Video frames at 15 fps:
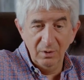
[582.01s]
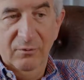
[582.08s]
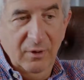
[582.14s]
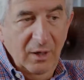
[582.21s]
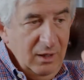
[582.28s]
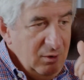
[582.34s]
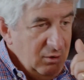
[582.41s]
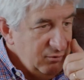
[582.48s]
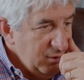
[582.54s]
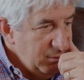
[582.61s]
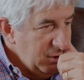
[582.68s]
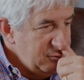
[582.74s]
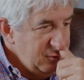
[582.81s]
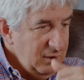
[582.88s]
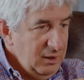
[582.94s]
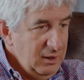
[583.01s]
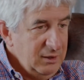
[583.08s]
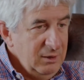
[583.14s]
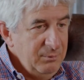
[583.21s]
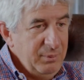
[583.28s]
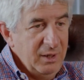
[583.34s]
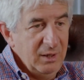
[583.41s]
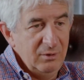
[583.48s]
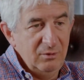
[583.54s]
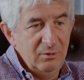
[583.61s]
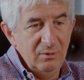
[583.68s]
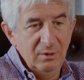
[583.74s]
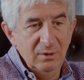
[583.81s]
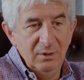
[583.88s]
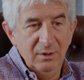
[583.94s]
Then, on the machine learning
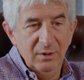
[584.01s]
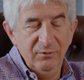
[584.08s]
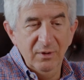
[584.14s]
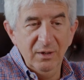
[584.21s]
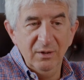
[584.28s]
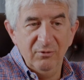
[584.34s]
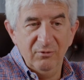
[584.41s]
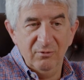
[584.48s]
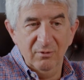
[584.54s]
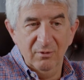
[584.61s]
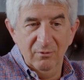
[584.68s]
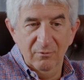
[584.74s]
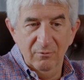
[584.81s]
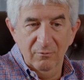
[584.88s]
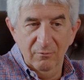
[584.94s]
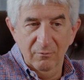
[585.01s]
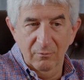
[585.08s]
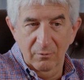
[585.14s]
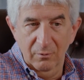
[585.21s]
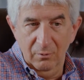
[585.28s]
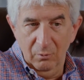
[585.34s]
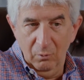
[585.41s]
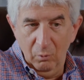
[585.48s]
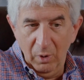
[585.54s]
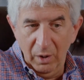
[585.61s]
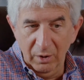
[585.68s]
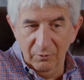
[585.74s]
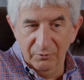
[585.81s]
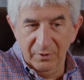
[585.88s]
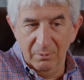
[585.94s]
part, I think it's
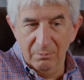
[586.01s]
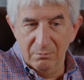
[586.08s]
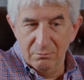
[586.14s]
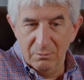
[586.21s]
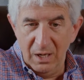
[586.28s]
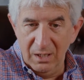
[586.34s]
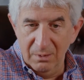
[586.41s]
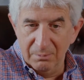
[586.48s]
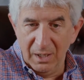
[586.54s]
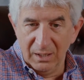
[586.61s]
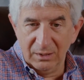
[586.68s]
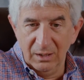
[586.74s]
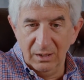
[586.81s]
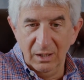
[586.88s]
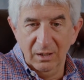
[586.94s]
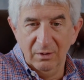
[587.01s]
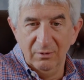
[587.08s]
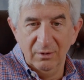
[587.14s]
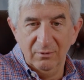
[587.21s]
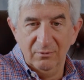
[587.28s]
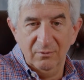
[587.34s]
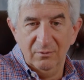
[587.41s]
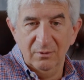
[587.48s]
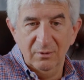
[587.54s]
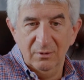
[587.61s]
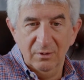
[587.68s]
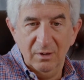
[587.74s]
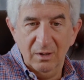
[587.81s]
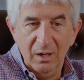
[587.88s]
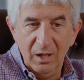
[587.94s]
one of the main bottlenecks
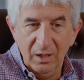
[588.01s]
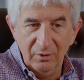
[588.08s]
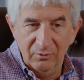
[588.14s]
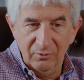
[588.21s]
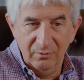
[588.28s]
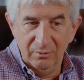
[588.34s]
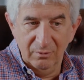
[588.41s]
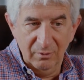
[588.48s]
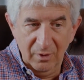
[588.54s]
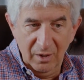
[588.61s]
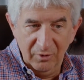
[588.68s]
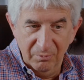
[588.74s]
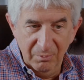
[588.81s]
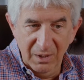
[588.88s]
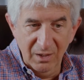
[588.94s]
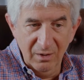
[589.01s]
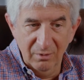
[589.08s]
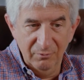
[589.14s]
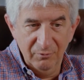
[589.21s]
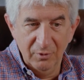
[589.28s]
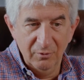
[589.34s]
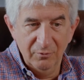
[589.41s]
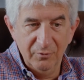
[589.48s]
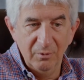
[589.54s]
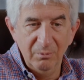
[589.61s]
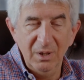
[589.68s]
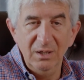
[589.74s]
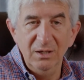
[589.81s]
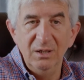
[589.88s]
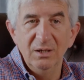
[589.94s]
that has been for many